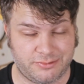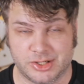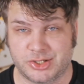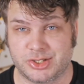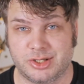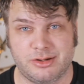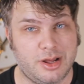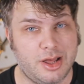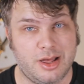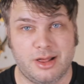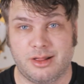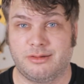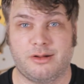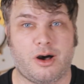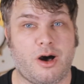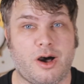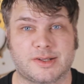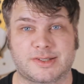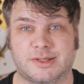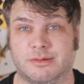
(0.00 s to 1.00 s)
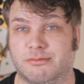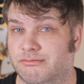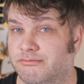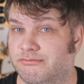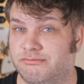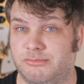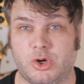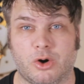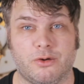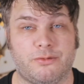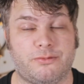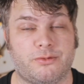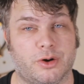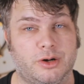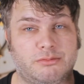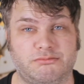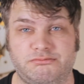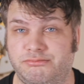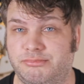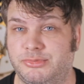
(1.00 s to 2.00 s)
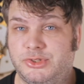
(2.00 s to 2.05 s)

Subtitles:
vision, awesome, go for it.